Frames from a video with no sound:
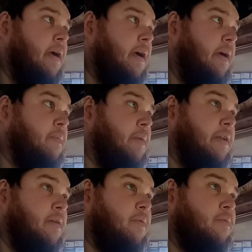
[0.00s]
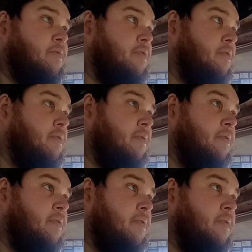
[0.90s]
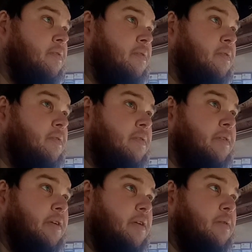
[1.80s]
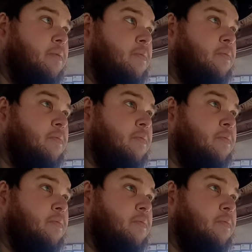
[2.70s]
He knows, you know,